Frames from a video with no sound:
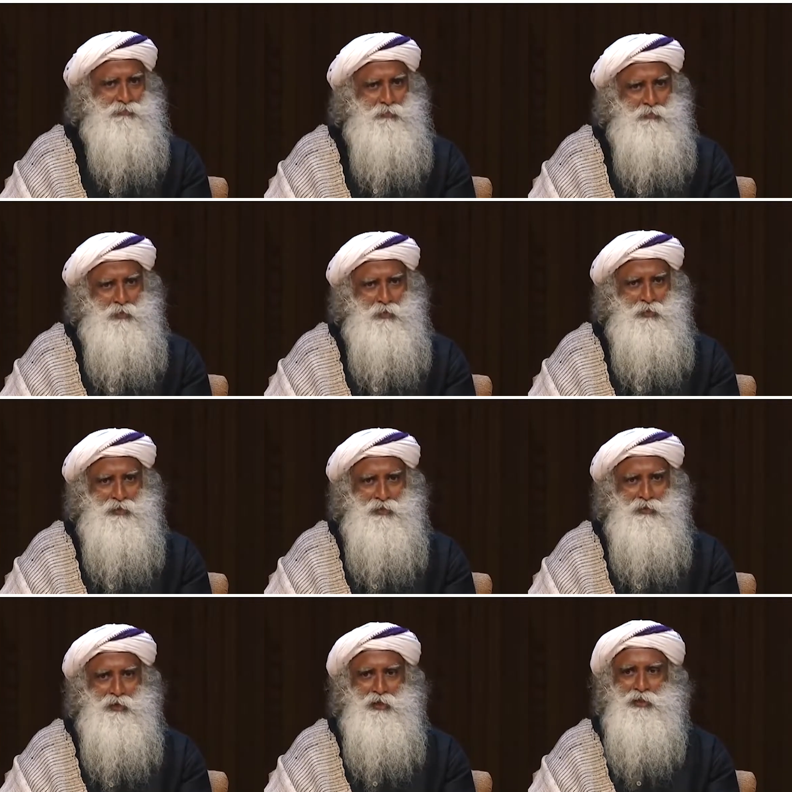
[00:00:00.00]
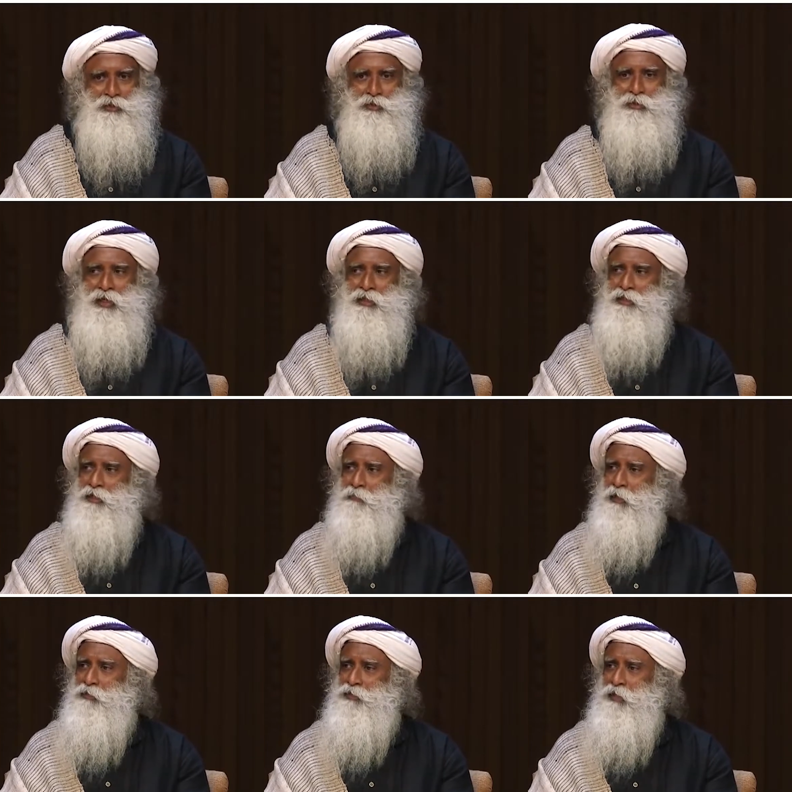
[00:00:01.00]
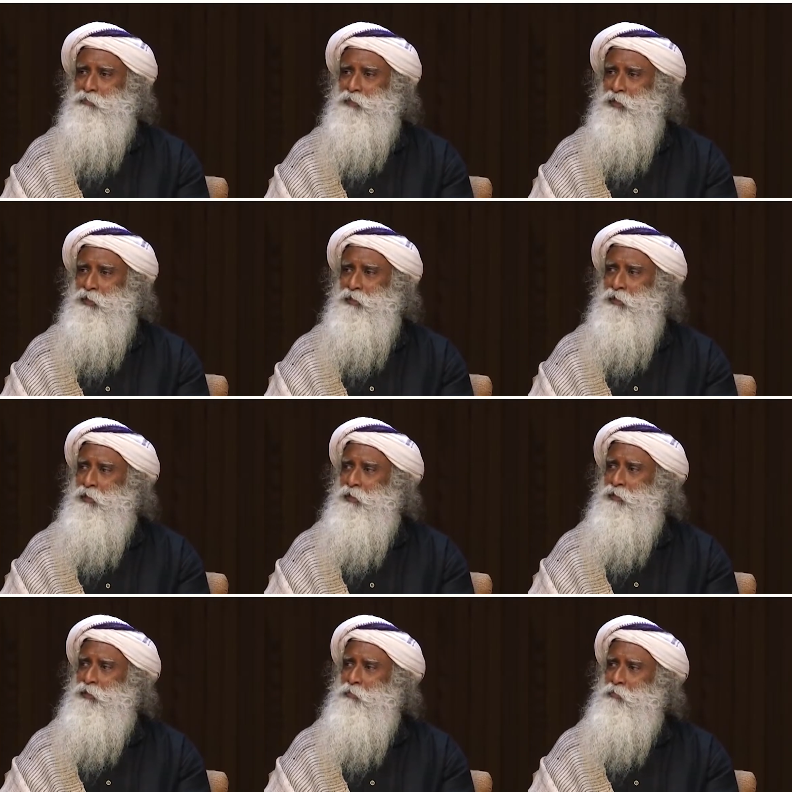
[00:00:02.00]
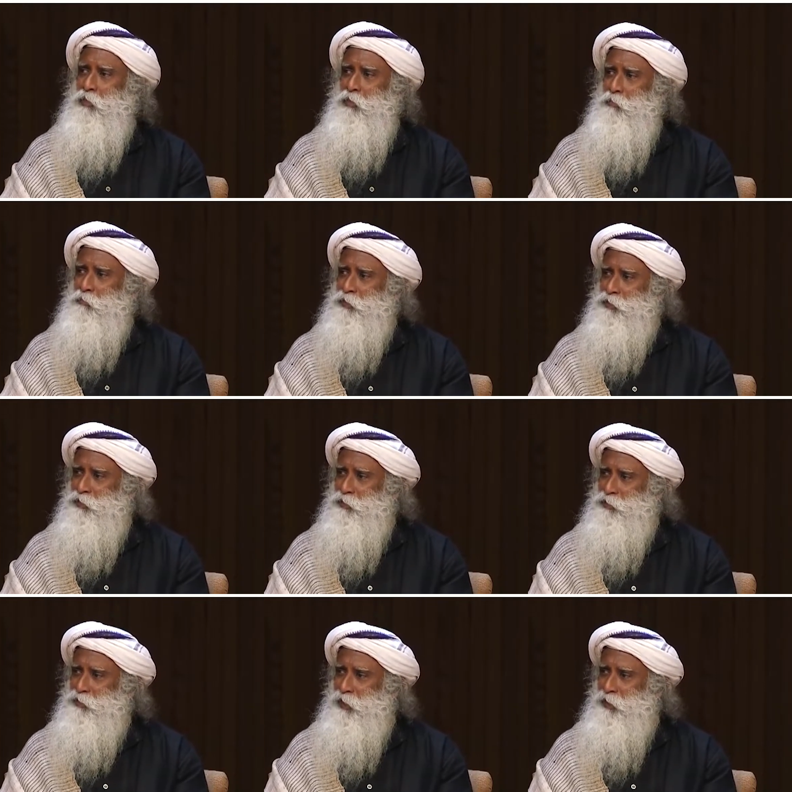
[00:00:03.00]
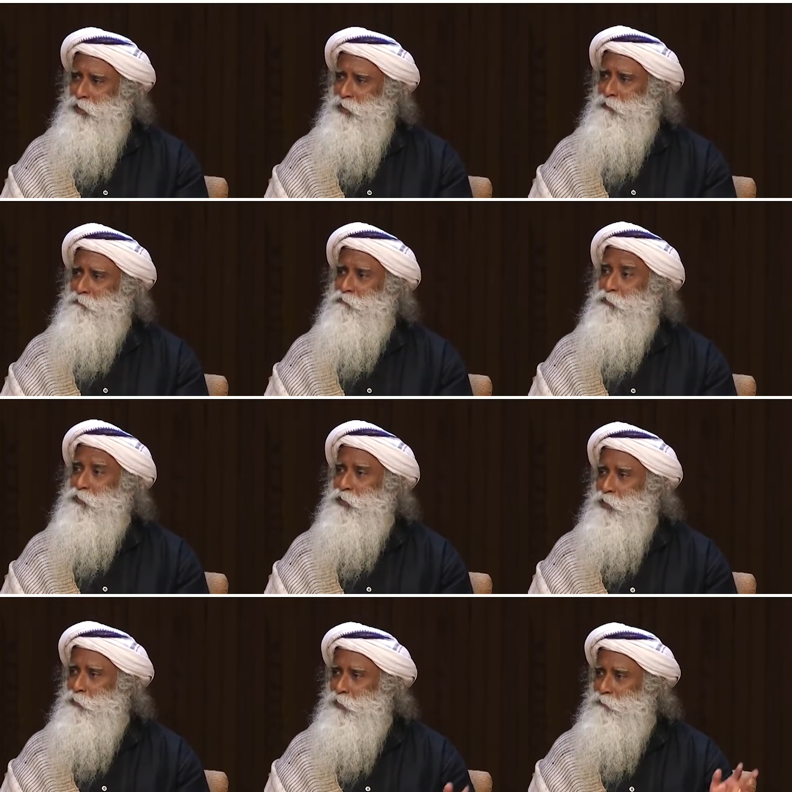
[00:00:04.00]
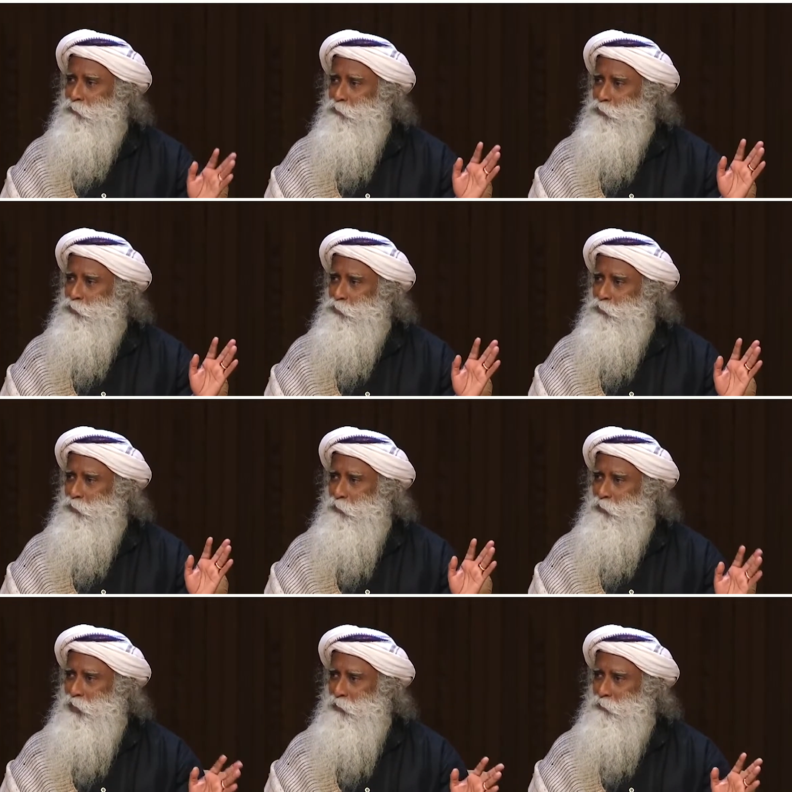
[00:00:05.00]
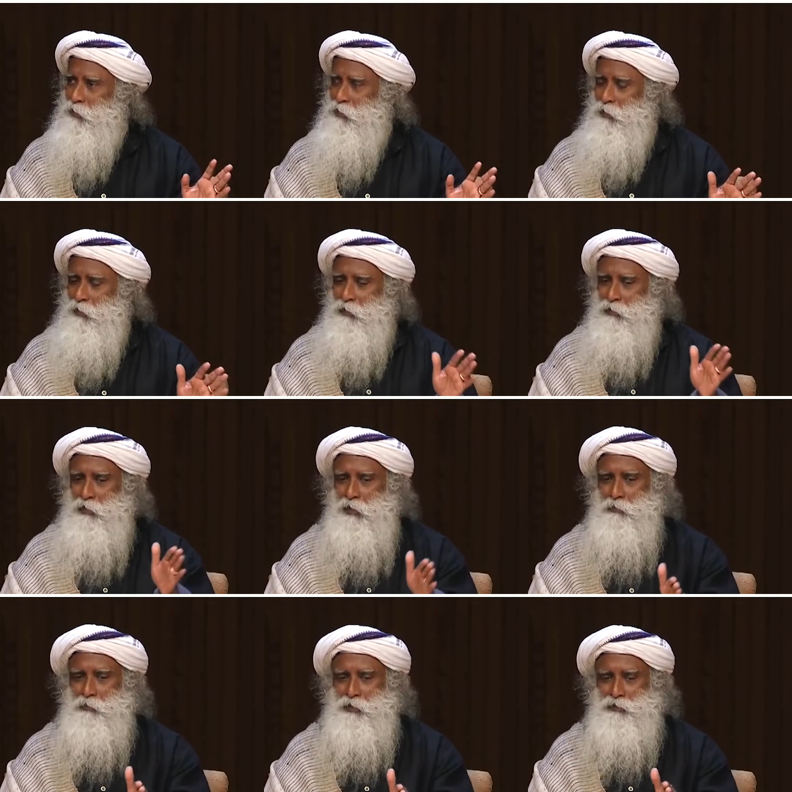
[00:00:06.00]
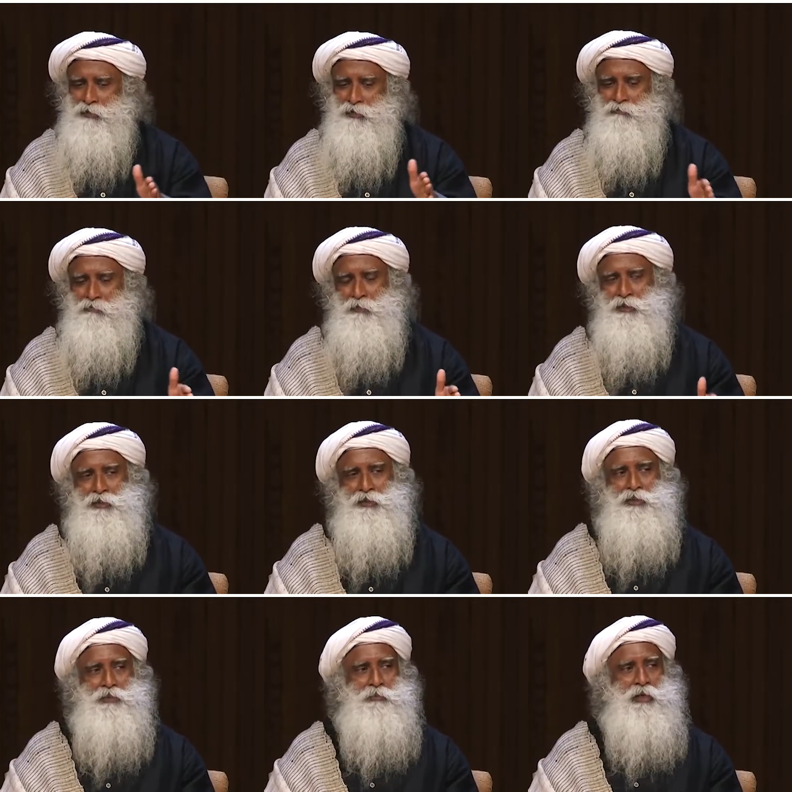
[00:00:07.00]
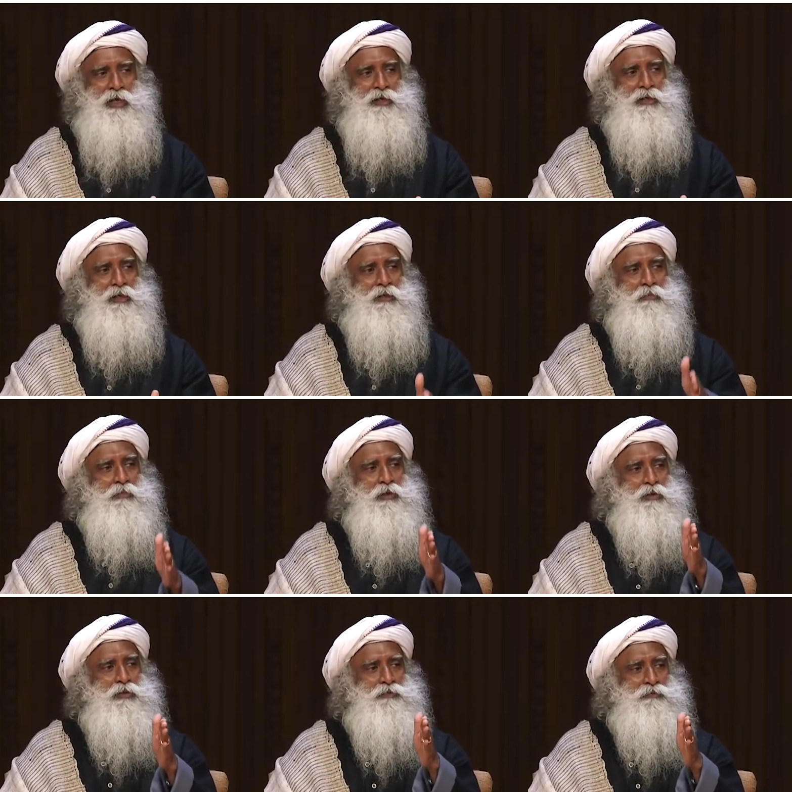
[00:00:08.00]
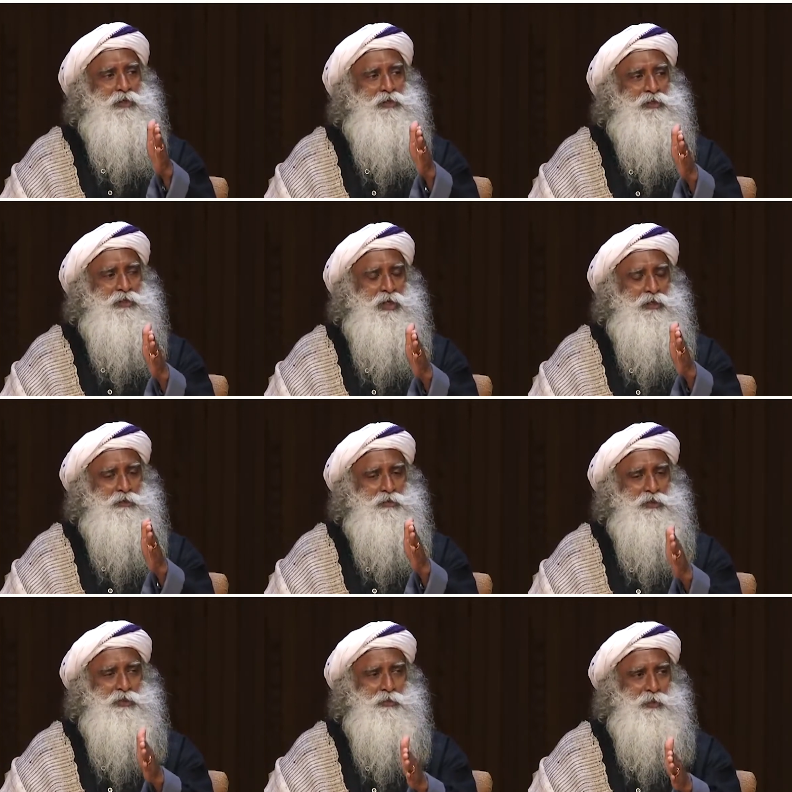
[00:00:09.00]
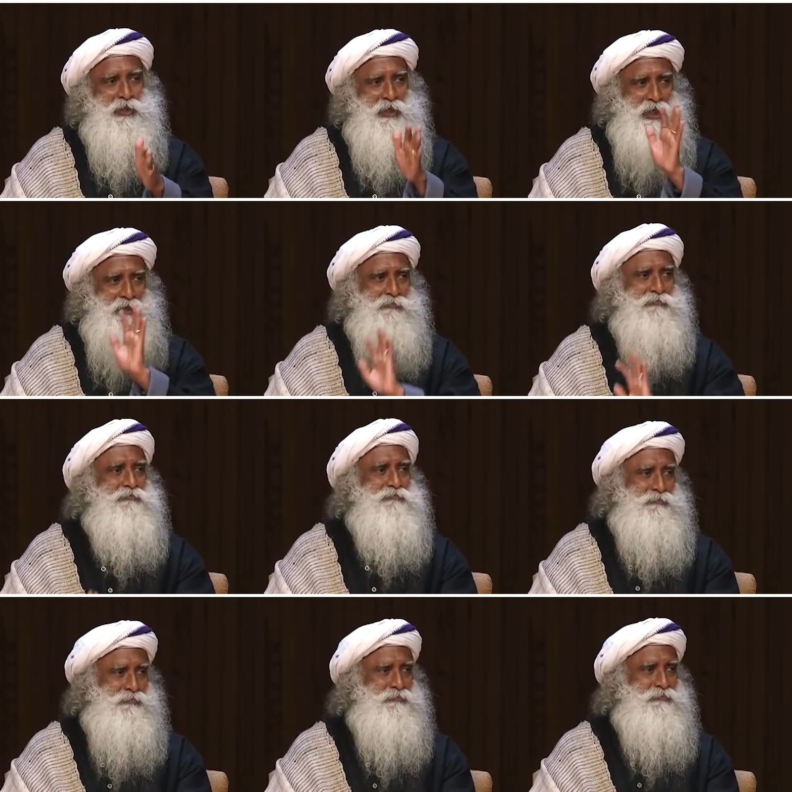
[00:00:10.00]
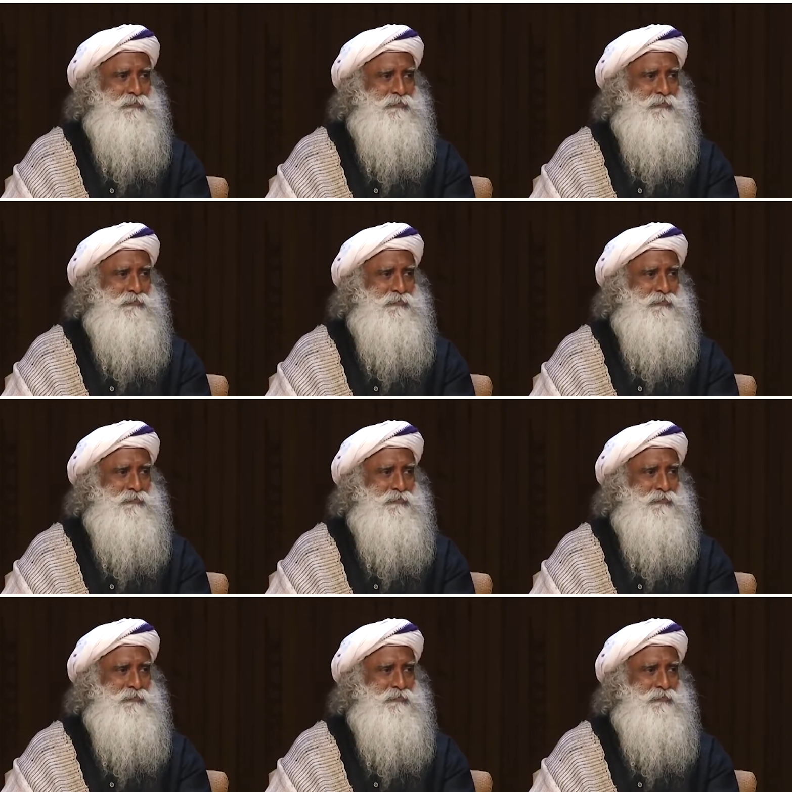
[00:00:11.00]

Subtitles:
the more knowledge you gather about something, the more misunderstanding and further away from truth we are becoming, not because information is bad, because we are trying to stitch with a knife.